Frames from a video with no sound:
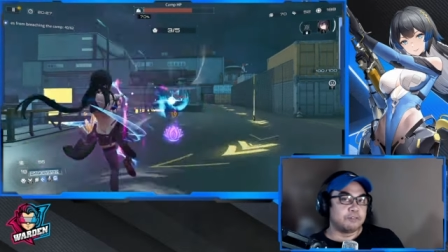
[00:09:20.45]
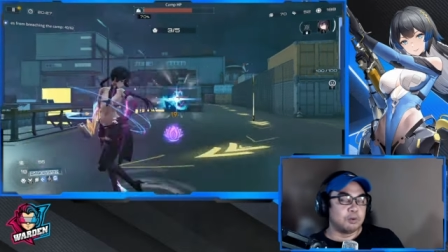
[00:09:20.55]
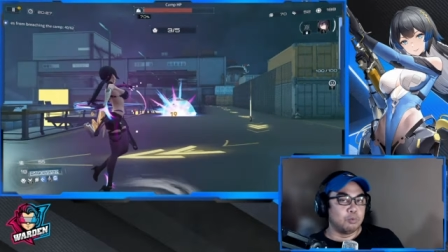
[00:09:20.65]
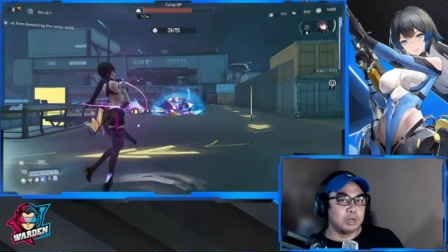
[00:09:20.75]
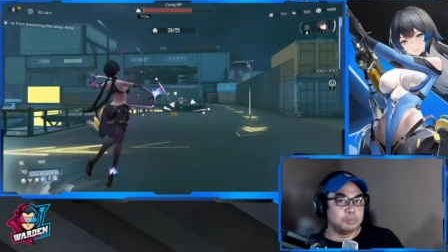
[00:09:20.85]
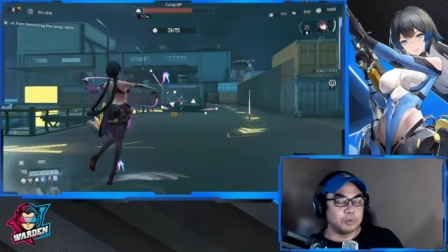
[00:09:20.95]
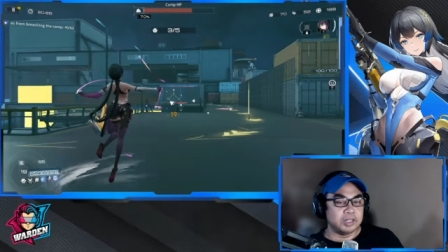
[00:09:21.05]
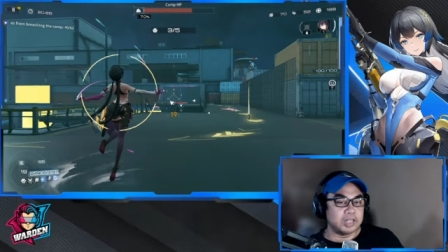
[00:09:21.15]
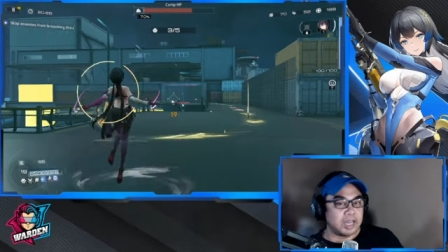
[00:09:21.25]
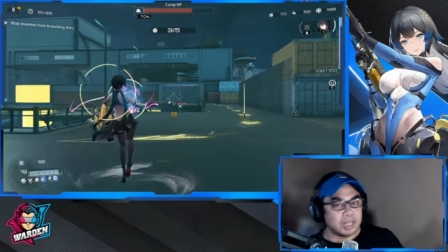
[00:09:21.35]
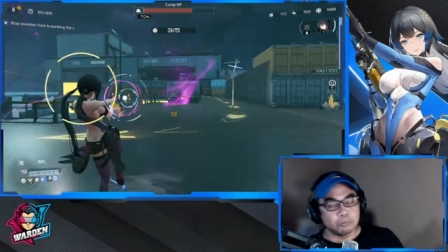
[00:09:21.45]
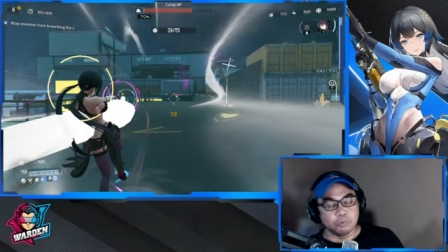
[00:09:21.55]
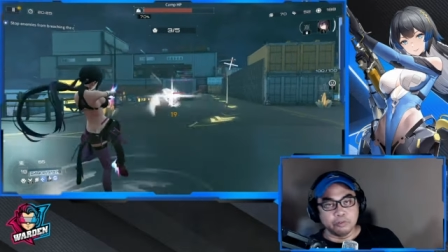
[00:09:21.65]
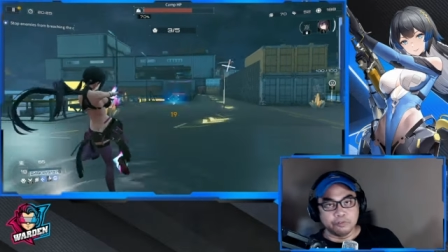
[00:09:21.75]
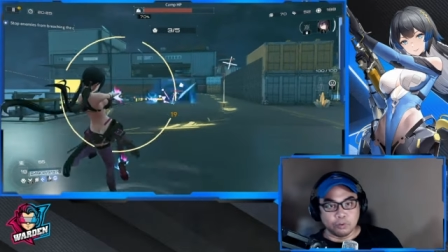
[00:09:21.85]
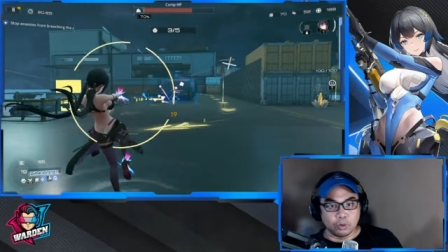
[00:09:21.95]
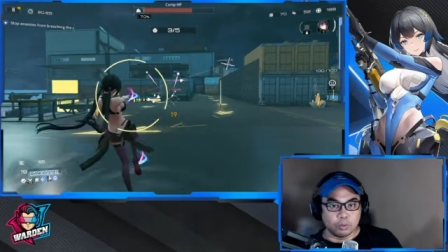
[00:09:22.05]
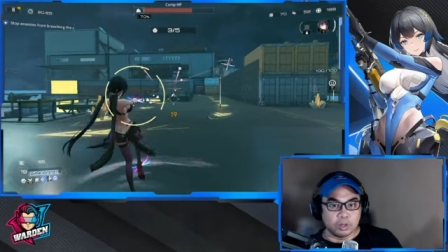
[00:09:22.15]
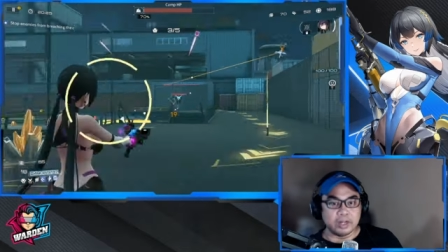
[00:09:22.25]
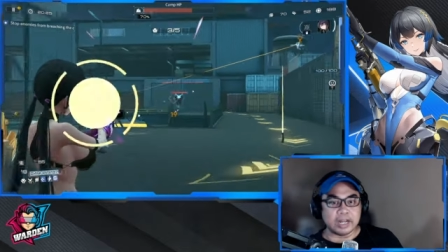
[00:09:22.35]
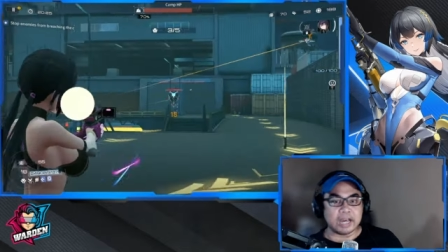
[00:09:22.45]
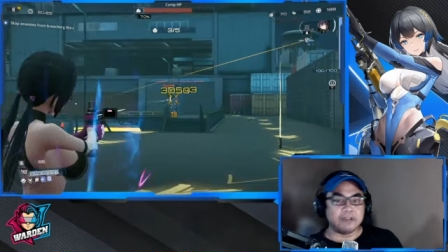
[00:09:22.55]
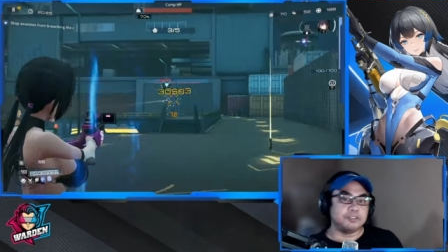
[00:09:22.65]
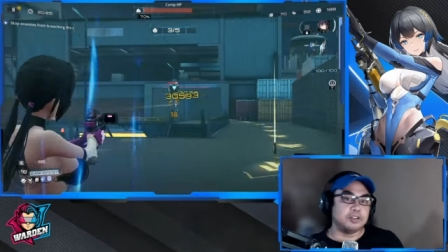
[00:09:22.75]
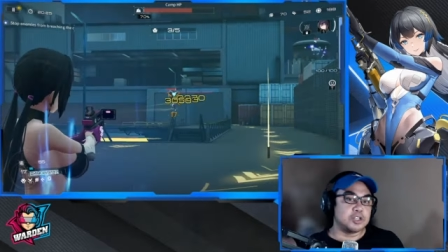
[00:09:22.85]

from 1.8 moving forward after the